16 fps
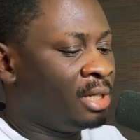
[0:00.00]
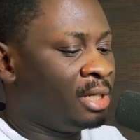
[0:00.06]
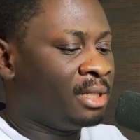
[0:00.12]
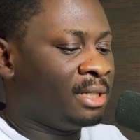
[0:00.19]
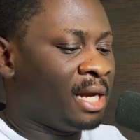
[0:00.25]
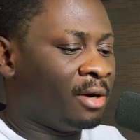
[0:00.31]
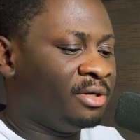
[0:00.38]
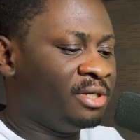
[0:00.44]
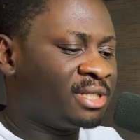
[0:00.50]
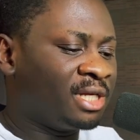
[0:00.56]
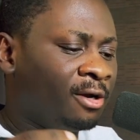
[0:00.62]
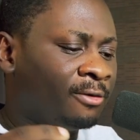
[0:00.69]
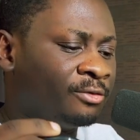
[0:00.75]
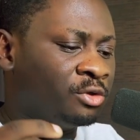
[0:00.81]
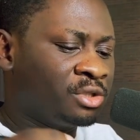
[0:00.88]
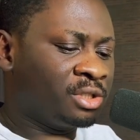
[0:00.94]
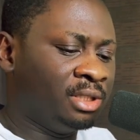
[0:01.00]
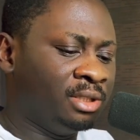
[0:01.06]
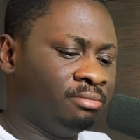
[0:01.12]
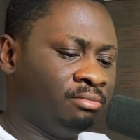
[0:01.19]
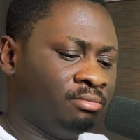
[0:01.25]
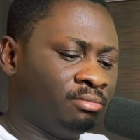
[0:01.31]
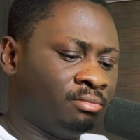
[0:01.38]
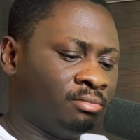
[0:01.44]
Now, instead of
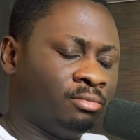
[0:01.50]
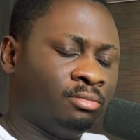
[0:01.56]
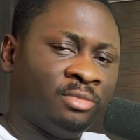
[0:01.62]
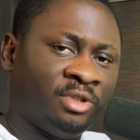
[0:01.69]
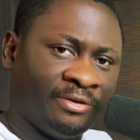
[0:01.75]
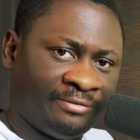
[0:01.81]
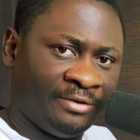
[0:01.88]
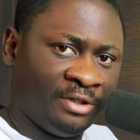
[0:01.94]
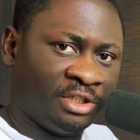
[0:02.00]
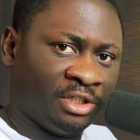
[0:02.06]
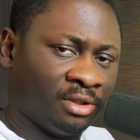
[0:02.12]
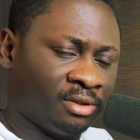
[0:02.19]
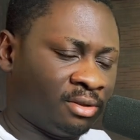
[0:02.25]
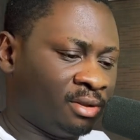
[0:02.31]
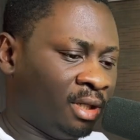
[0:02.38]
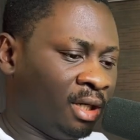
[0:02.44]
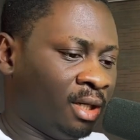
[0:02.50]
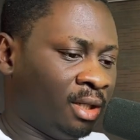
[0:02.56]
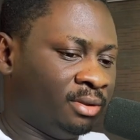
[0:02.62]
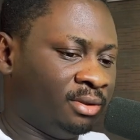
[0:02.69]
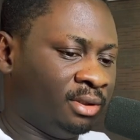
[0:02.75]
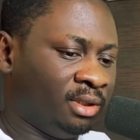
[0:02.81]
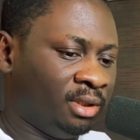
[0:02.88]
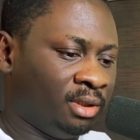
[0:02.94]
using the features,
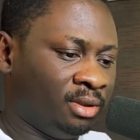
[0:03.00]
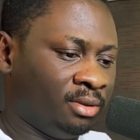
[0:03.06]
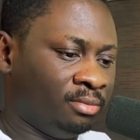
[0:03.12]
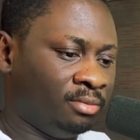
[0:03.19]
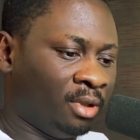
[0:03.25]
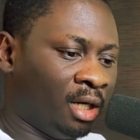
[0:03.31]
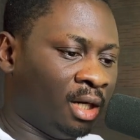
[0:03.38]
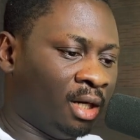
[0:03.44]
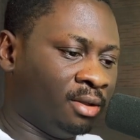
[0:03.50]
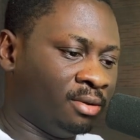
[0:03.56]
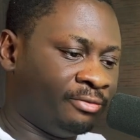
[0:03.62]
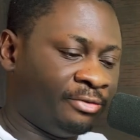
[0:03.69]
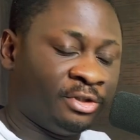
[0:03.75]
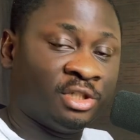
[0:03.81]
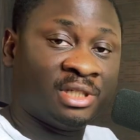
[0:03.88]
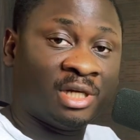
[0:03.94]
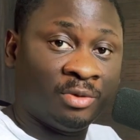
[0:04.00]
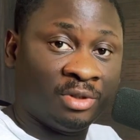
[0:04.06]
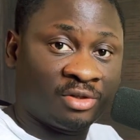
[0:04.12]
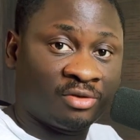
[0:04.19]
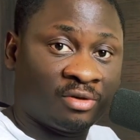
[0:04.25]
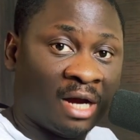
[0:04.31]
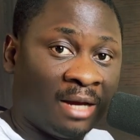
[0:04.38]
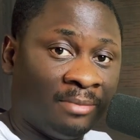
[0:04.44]
features that we
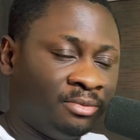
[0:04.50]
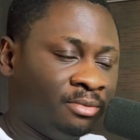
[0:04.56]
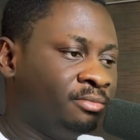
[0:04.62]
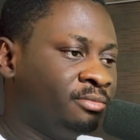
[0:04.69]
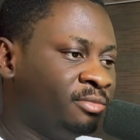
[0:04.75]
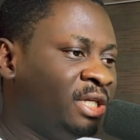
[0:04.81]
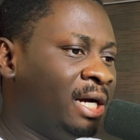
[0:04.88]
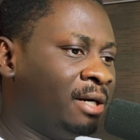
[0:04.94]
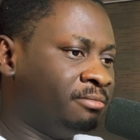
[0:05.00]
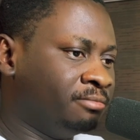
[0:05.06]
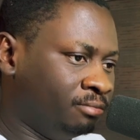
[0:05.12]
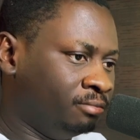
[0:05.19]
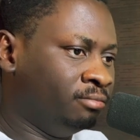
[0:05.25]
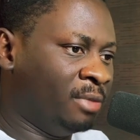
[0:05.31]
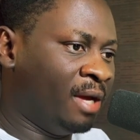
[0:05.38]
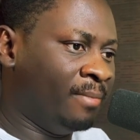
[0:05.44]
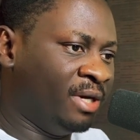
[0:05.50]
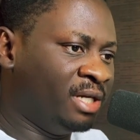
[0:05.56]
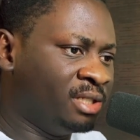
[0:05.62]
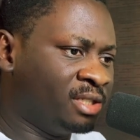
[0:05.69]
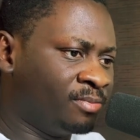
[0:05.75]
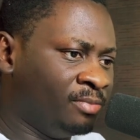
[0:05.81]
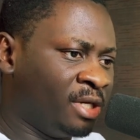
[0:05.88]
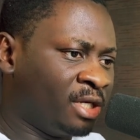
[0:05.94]
described, yeah,
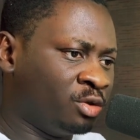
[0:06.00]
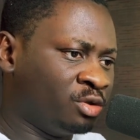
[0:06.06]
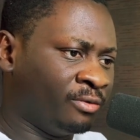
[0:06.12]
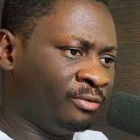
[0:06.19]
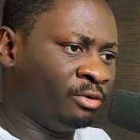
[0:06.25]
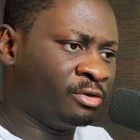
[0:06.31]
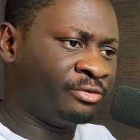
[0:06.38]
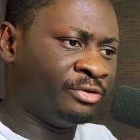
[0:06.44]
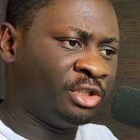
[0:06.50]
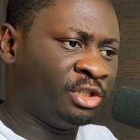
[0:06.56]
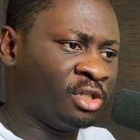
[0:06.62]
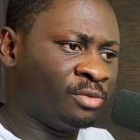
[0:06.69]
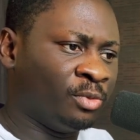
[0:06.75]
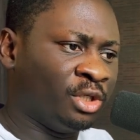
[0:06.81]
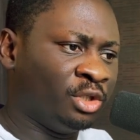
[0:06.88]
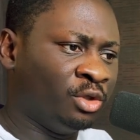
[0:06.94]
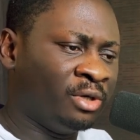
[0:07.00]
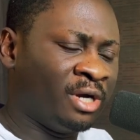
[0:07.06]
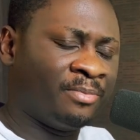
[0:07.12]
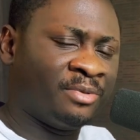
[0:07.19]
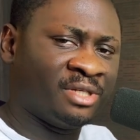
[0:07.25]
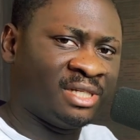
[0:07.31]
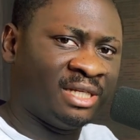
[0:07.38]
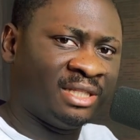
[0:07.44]
embeddings make use of those features, but they don't
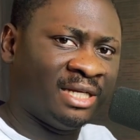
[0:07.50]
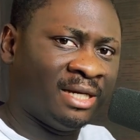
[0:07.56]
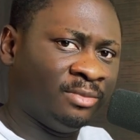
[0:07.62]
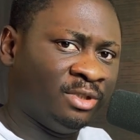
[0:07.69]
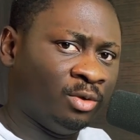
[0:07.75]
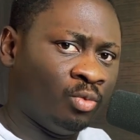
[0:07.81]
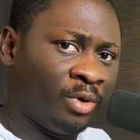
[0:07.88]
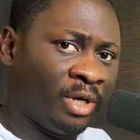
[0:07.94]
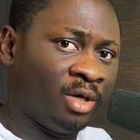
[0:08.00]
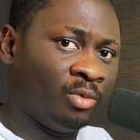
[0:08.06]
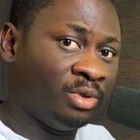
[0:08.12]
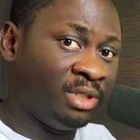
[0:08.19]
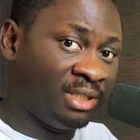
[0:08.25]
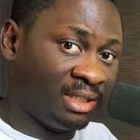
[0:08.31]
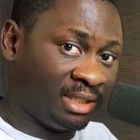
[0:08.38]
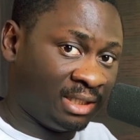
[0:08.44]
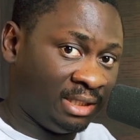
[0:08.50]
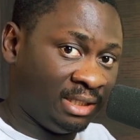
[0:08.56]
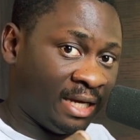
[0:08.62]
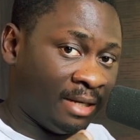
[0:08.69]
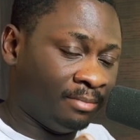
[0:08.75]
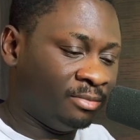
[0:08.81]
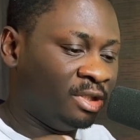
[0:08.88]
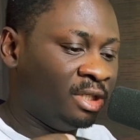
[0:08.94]
represent them the way we see
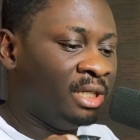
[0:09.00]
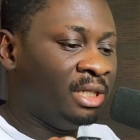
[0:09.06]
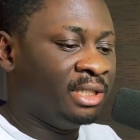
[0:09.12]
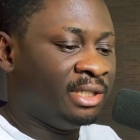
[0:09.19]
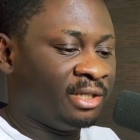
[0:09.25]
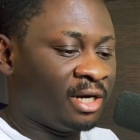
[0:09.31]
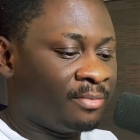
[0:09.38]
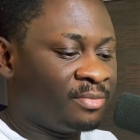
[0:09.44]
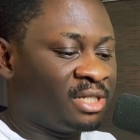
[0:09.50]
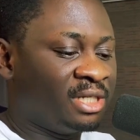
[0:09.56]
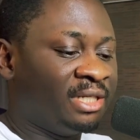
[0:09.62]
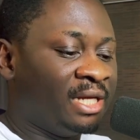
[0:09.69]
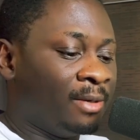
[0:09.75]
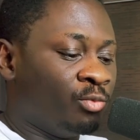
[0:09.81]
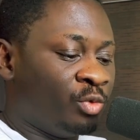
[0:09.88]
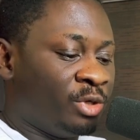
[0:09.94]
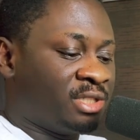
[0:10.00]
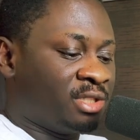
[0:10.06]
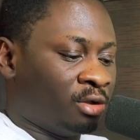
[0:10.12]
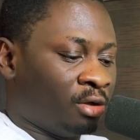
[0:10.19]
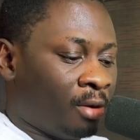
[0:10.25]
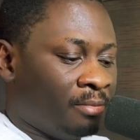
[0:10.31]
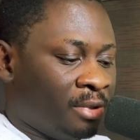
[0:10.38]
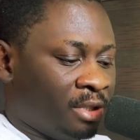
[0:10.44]
them. They represent them with
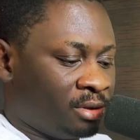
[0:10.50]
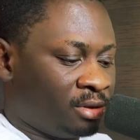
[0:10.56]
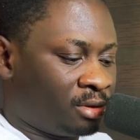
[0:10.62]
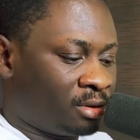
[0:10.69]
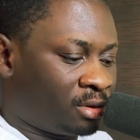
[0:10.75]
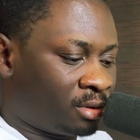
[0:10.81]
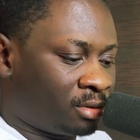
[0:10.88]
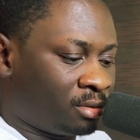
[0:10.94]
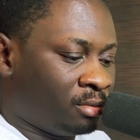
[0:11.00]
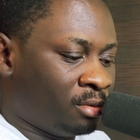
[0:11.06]
numbers.